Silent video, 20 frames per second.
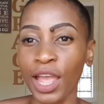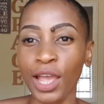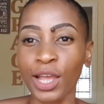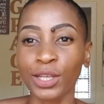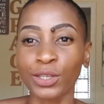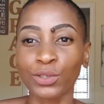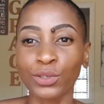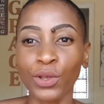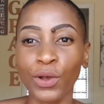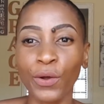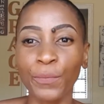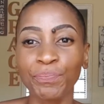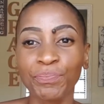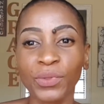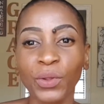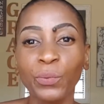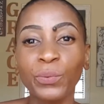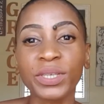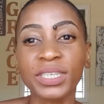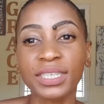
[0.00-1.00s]
So
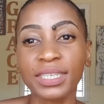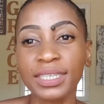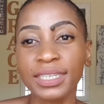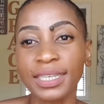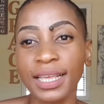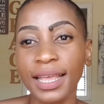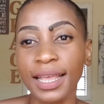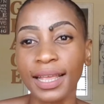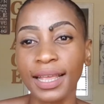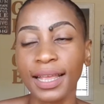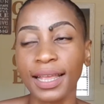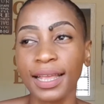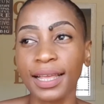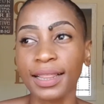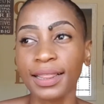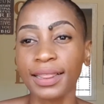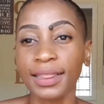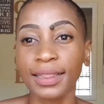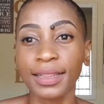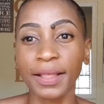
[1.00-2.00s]
we're sitting
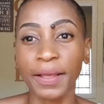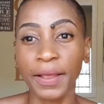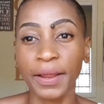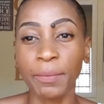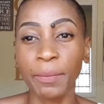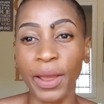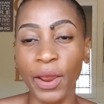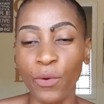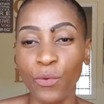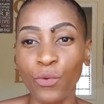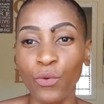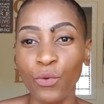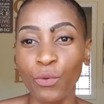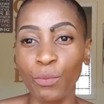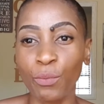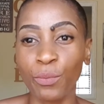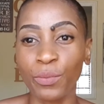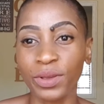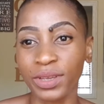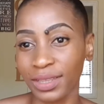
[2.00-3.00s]
in my
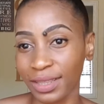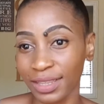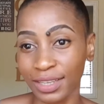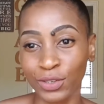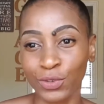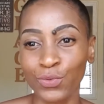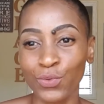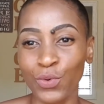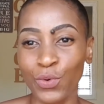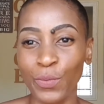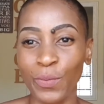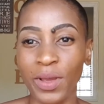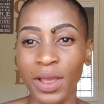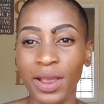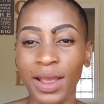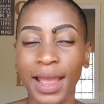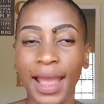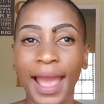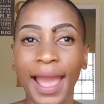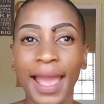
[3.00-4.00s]
room, in this room.
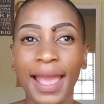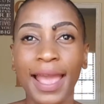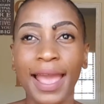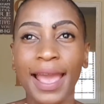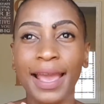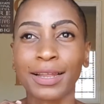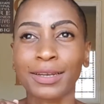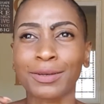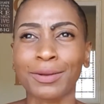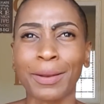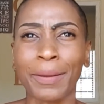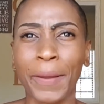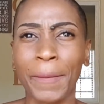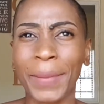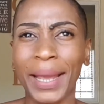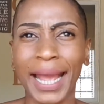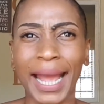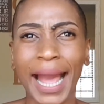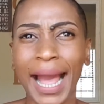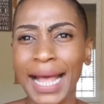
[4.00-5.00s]
I had like my
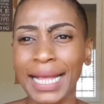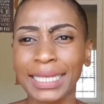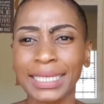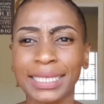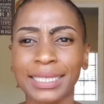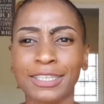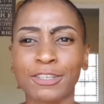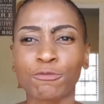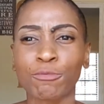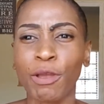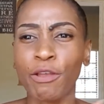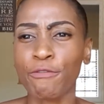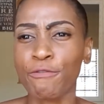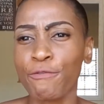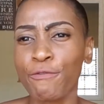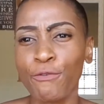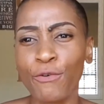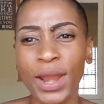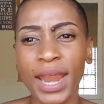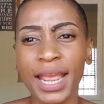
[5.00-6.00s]
cousins, my
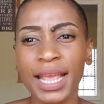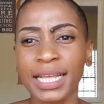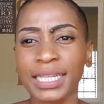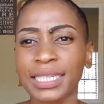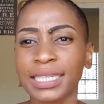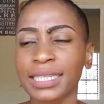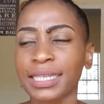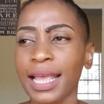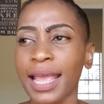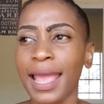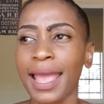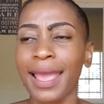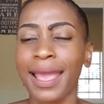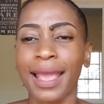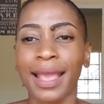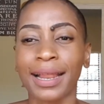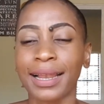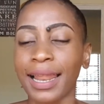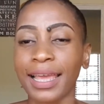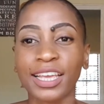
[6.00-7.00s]
friends,
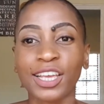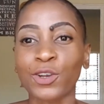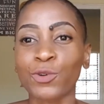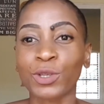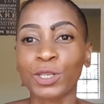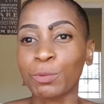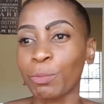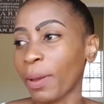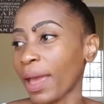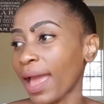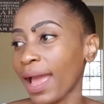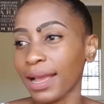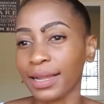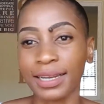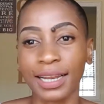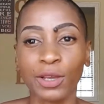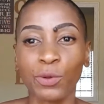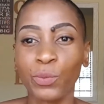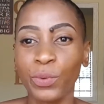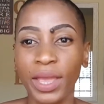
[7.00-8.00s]
like it was packed.
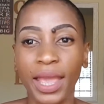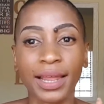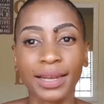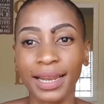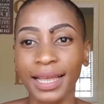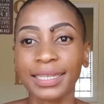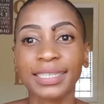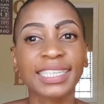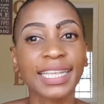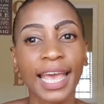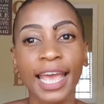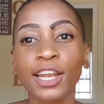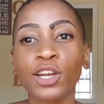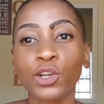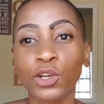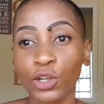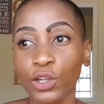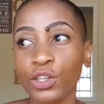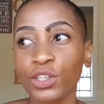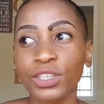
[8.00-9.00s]
Like we had like 10
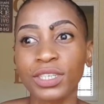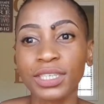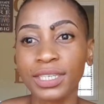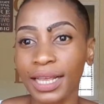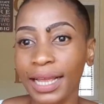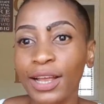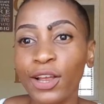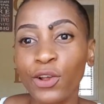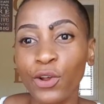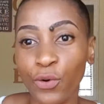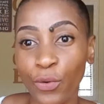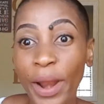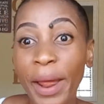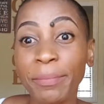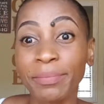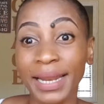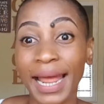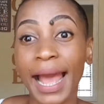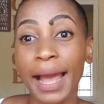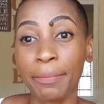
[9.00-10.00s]
girls
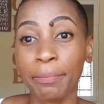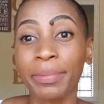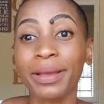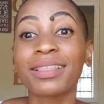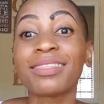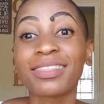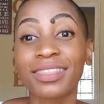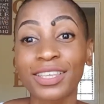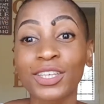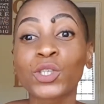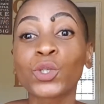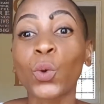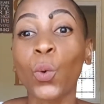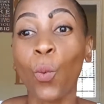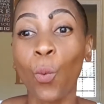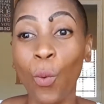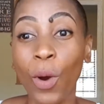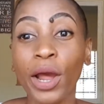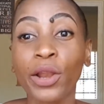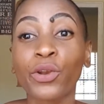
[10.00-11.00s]
cramped up in this
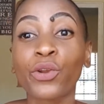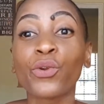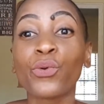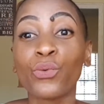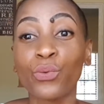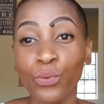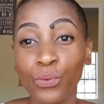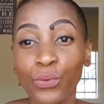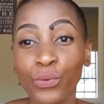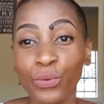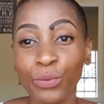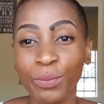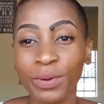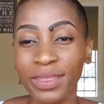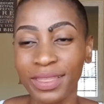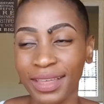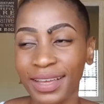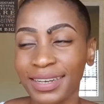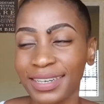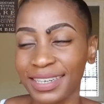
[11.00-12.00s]
one room on
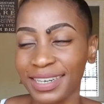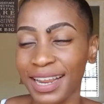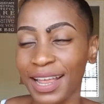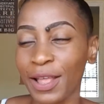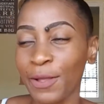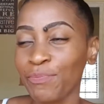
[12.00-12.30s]
that day.